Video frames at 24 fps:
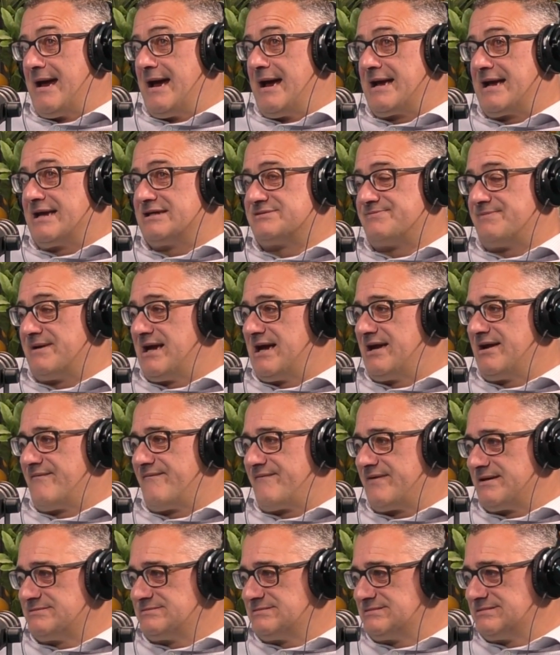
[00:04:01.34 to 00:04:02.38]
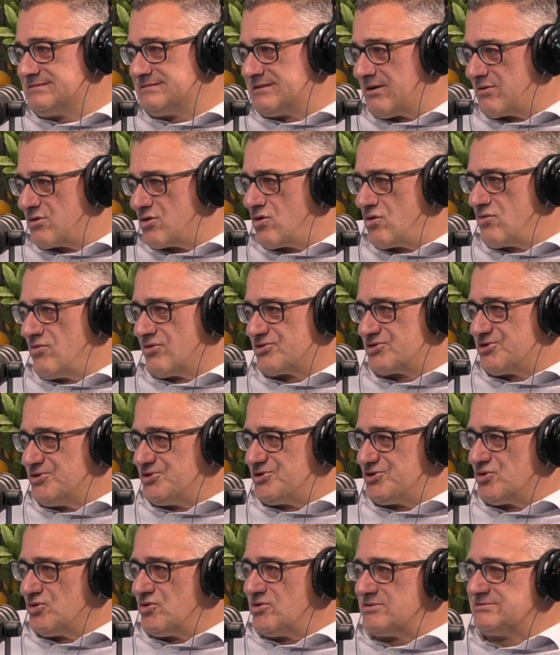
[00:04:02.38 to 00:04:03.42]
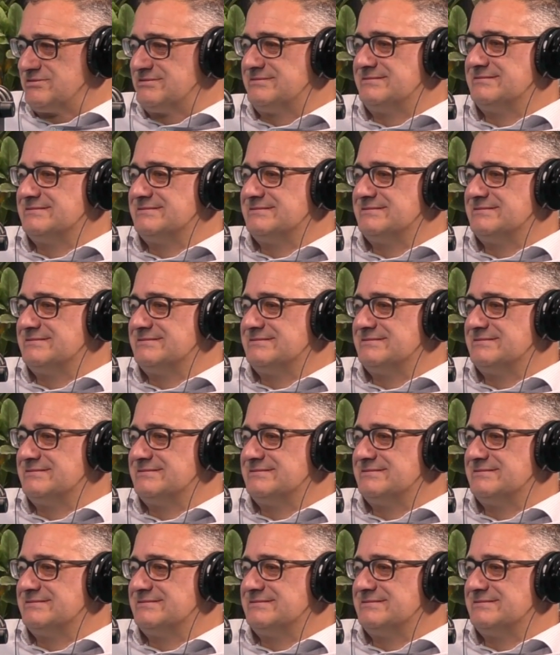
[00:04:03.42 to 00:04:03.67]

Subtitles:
against Milan, I think. Not too sure.